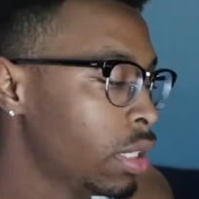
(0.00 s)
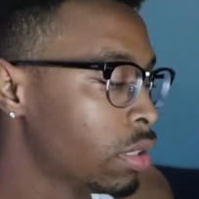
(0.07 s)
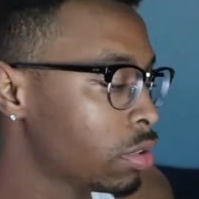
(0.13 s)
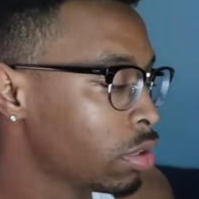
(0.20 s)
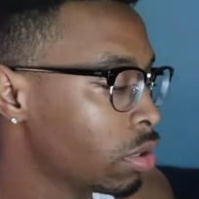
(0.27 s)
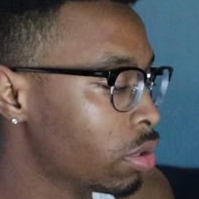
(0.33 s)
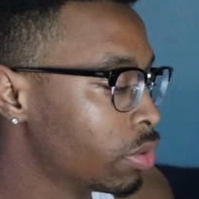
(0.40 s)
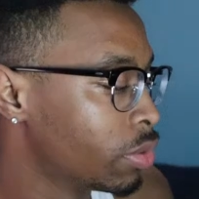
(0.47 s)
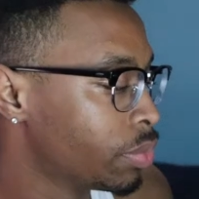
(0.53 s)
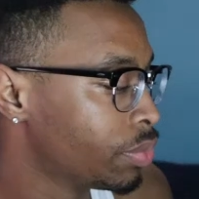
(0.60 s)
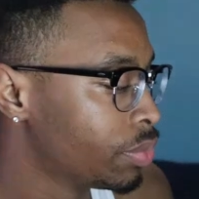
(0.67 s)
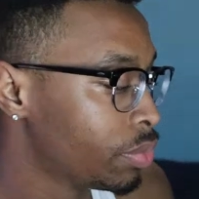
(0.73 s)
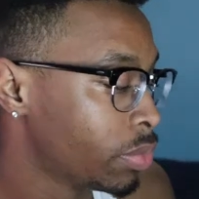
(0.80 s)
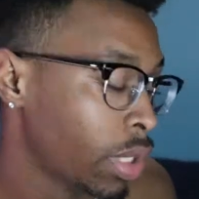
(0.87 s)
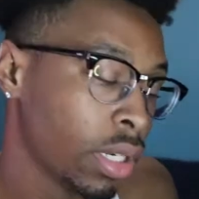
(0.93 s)
So
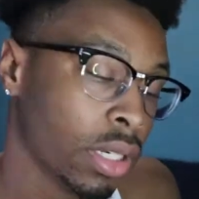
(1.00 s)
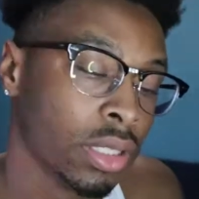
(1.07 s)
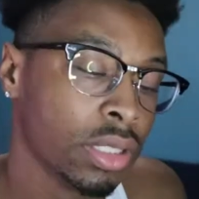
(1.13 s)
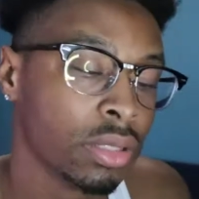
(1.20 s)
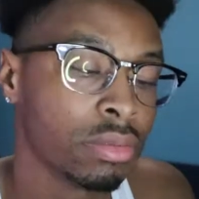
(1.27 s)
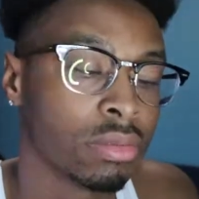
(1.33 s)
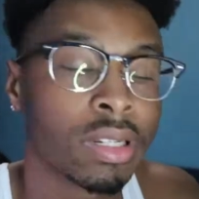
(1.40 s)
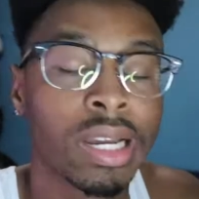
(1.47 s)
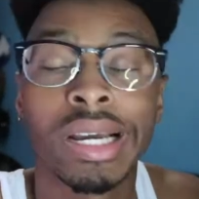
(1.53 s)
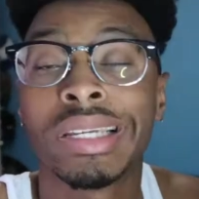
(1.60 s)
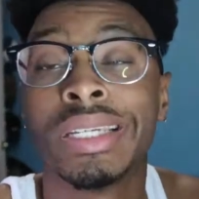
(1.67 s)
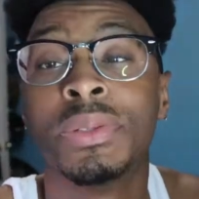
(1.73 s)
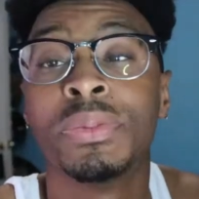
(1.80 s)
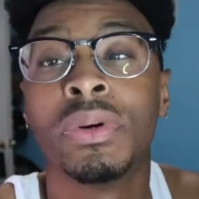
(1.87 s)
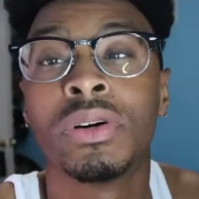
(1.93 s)
hey, gotta
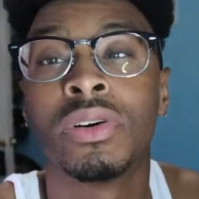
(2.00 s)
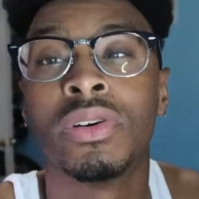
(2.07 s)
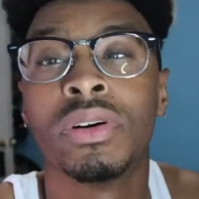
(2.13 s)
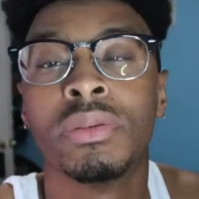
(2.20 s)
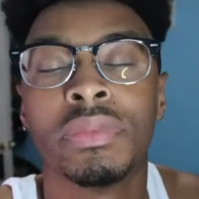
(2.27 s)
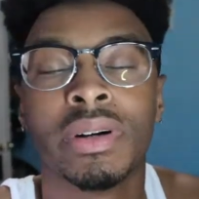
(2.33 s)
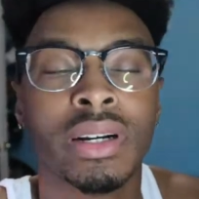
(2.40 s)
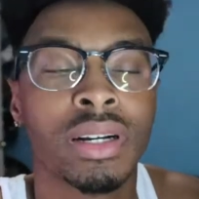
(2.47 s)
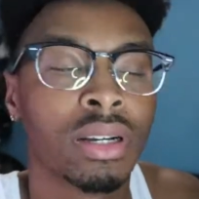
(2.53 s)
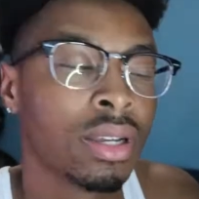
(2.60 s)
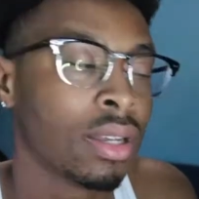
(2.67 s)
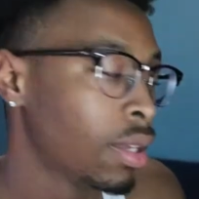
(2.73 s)
keep on going, bro.